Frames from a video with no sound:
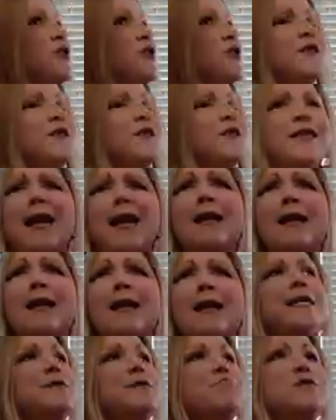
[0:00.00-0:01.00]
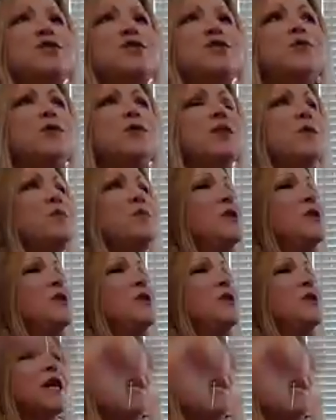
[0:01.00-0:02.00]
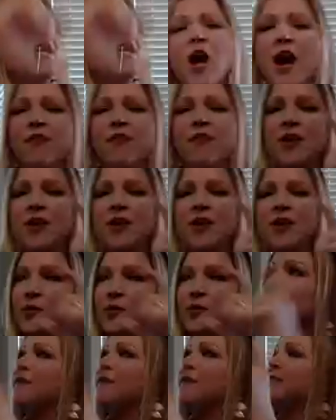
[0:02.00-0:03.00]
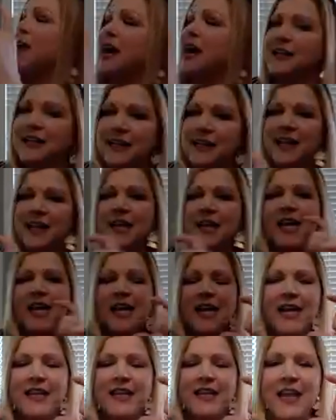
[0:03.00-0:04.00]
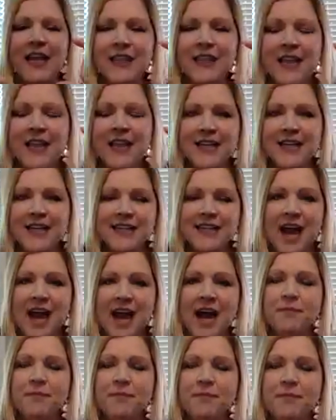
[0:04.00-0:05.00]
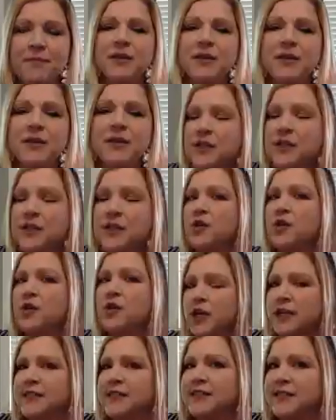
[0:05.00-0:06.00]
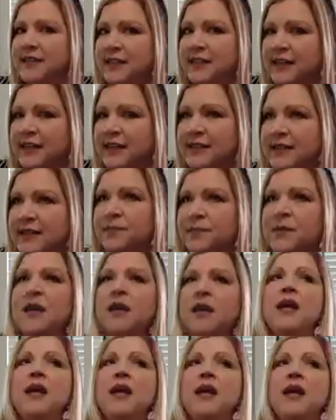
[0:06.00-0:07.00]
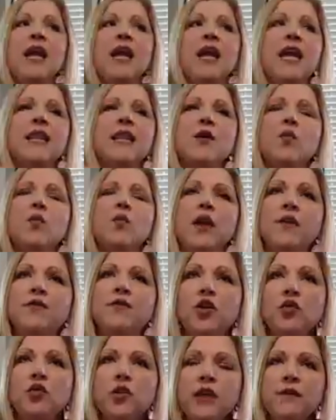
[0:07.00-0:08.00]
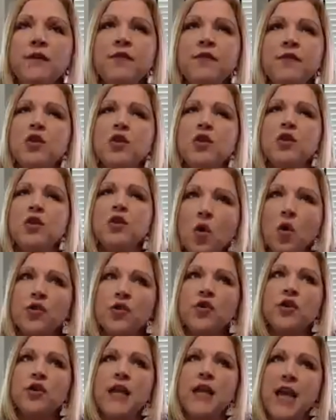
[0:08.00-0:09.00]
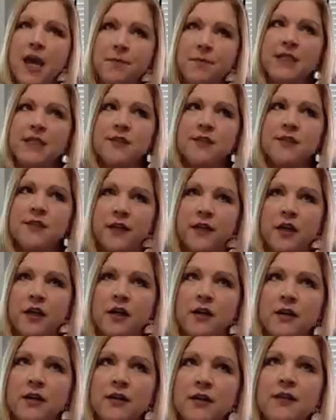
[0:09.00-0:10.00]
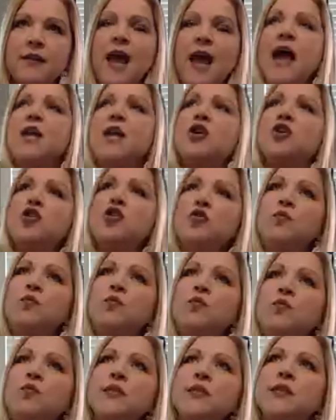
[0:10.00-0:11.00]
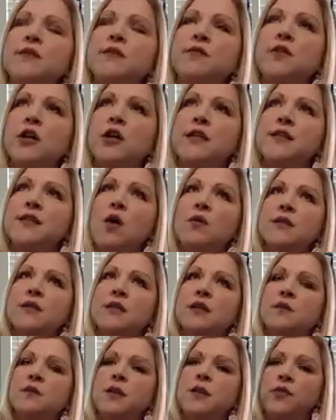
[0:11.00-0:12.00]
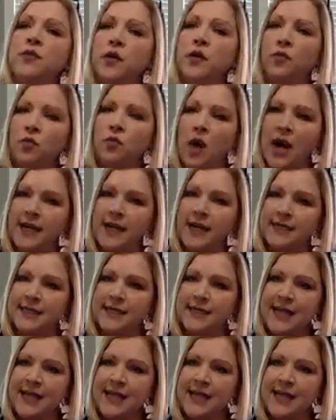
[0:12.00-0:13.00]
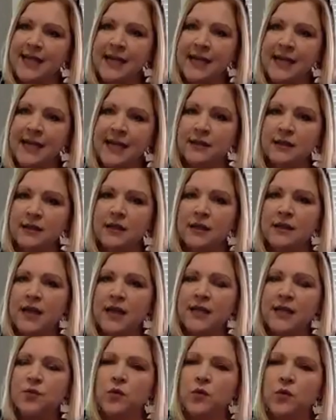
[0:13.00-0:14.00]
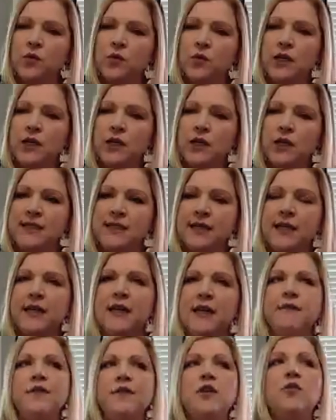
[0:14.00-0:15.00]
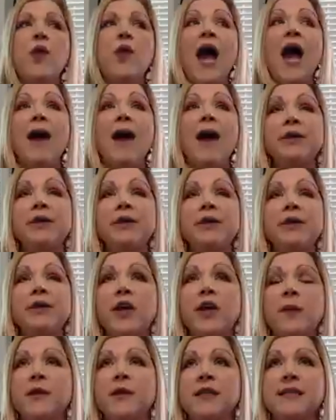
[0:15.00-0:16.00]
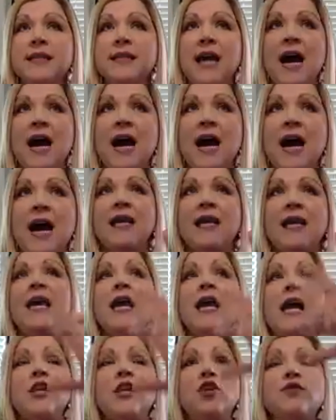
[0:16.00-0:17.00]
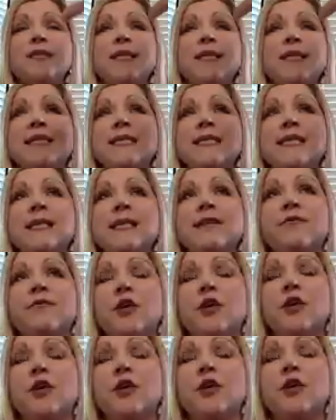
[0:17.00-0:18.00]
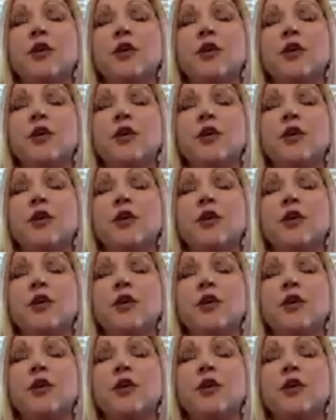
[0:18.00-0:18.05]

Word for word: satellites, moon, the moon, sun, wherever it is, and where you can find it in, in that sky. But that's where you're going to see it. In the, if you live in the northern hemisphere, that new moon sliver is always going to be on the right side. That's where you're going to see it. If you happen to look up in the sky and you see a sliver and it's on